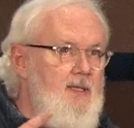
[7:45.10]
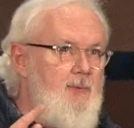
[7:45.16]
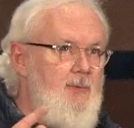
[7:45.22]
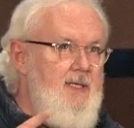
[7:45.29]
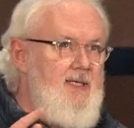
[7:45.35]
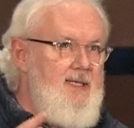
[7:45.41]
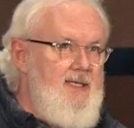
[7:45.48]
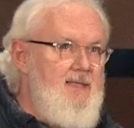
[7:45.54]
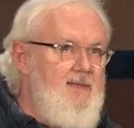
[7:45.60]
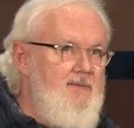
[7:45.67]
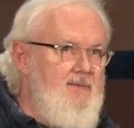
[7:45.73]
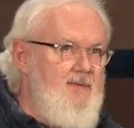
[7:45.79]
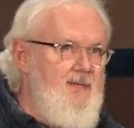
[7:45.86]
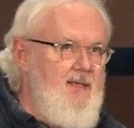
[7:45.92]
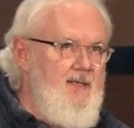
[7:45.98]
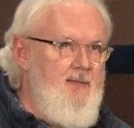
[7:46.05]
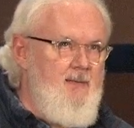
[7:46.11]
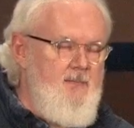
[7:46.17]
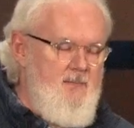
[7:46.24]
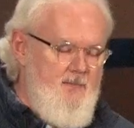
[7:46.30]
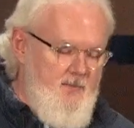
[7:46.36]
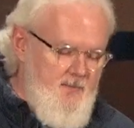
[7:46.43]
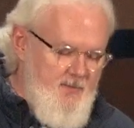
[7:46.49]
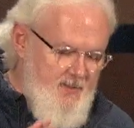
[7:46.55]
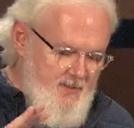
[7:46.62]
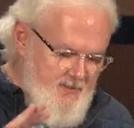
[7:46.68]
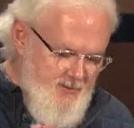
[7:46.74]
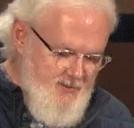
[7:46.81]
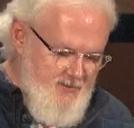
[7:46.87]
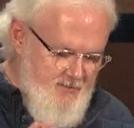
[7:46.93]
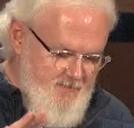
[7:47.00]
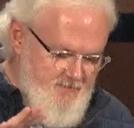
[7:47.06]
that we give him
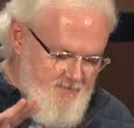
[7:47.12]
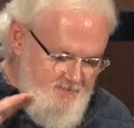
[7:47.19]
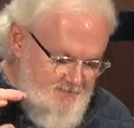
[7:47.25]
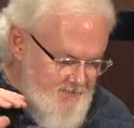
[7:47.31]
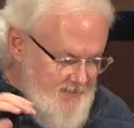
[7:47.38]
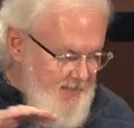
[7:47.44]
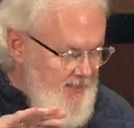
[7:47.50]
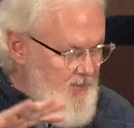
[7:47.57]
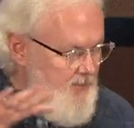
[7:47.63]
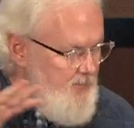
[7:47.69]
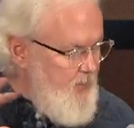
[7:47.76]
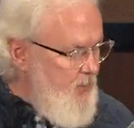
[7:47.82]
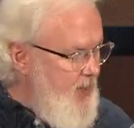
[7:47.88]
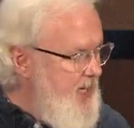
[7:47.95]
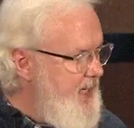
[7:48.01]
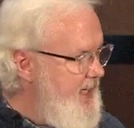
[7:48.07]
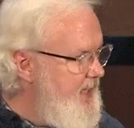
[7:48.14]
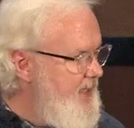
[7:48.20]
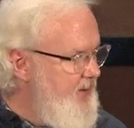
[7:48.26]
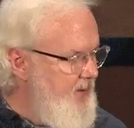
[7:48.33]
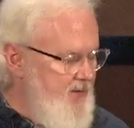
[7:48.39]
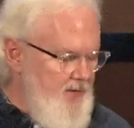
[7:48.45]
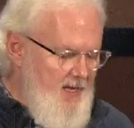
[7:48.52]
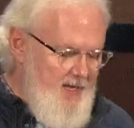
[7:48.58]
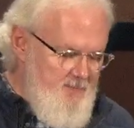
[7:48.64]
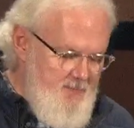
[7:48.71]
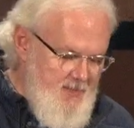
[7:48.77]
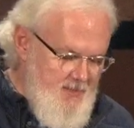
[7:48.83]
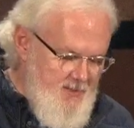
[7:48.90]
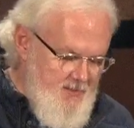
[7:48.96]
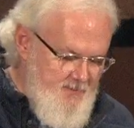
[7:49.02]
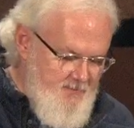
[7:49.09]
this kind of way in our life,
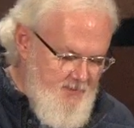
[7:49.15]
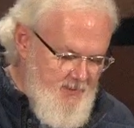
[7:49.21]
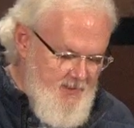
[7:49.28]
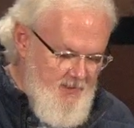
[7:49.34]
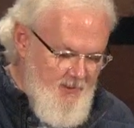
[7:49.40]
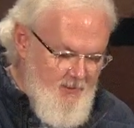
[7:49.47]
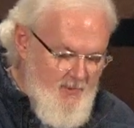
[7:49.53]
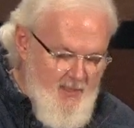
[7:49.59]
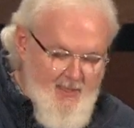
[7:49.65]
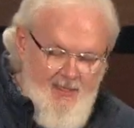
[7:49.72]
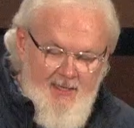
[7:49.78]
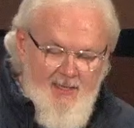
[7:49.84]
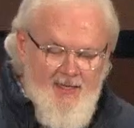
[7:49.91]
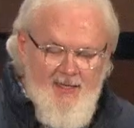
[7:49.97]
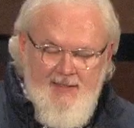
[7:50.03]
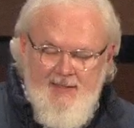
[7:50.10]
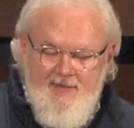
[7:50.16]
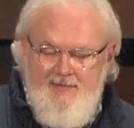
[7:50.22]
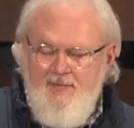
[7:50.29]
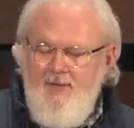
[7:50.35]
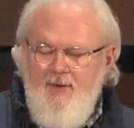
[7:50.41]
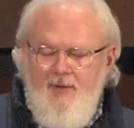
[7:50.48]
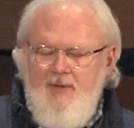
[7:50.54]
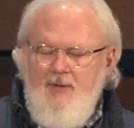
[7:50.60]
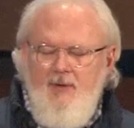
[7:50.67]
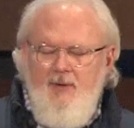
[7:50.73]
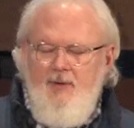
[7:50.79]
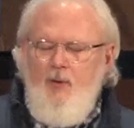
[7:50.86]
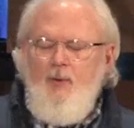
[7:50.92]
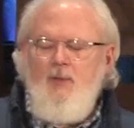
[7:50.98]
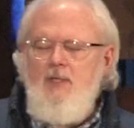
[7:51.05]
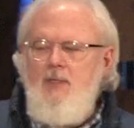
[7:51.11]
because if we don't, listen,
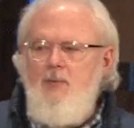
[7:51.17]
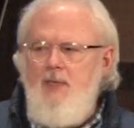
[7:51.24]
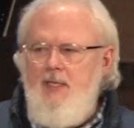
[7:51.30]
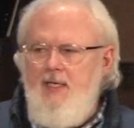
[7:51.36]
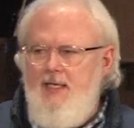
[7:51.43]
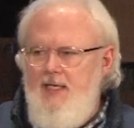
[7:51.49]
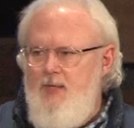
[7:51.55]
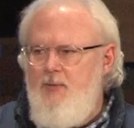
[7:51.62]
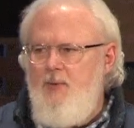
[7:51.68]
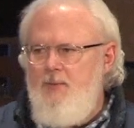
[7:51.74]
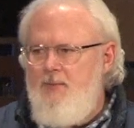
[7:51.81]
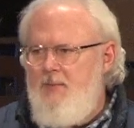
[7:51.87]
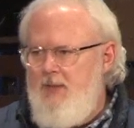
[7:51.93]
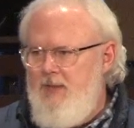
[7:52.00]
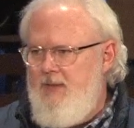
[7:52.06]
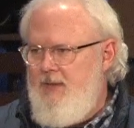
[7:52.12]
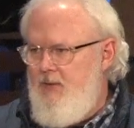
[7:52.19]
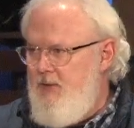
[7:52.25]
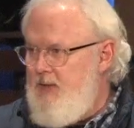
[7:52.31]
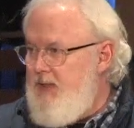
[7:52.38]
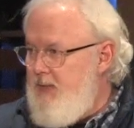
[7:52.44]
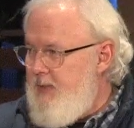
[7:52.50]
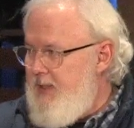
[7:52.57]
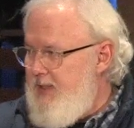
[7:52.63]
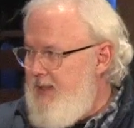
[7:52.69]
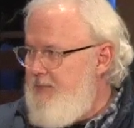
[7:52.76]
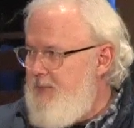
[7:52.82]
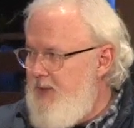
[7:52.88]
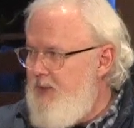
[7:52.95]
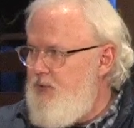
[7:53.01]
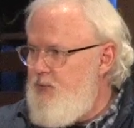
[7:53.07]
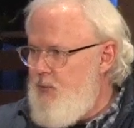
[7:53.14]
only what he
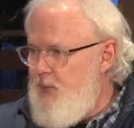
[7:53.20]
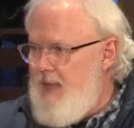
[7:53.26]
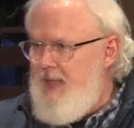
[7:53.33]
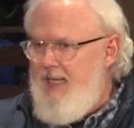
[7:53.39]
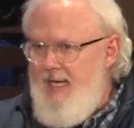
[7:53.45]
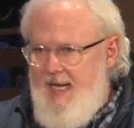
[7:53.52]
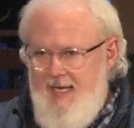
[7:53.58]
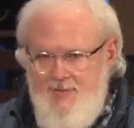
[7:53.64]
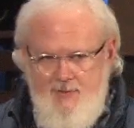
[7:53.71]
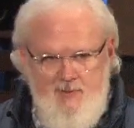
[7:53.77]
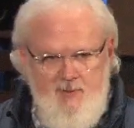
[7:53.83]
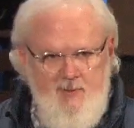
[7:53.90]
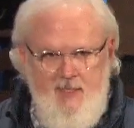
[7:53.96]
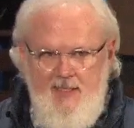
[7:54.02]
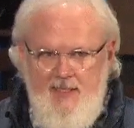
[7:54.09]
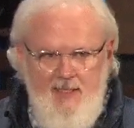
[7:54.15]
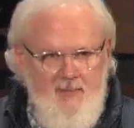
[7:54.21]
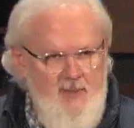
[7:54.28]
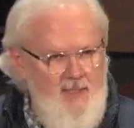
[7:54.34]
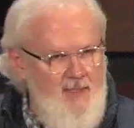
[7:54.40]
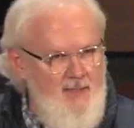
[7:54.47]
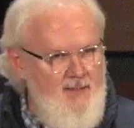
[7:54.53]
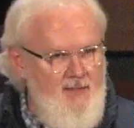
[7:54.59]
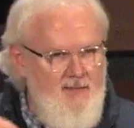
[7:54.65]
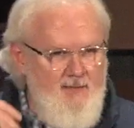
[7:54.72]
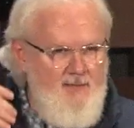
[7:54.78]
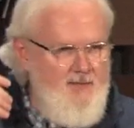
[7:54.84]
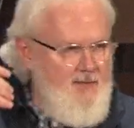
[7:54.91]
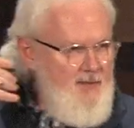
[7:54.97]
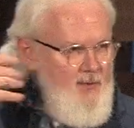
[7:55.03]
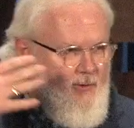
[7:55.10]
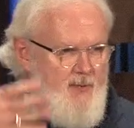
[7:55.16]
builds will last, right? I mean,
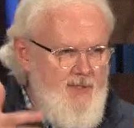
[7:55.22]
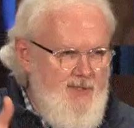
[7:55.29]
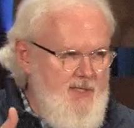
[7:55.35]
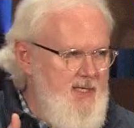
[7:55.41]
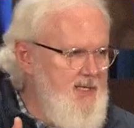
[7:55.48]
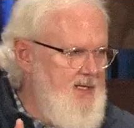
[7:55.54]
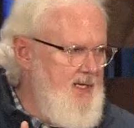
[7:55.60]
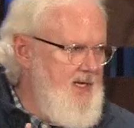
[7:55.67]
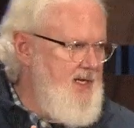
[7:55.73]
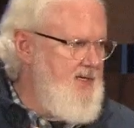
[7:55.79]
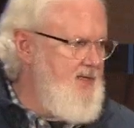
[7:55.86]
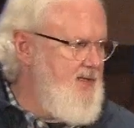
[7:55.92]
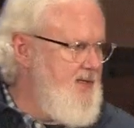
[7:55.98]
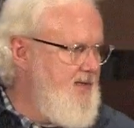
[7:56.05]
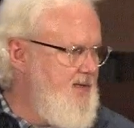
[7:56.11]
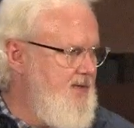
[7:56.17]
he already said that. Like,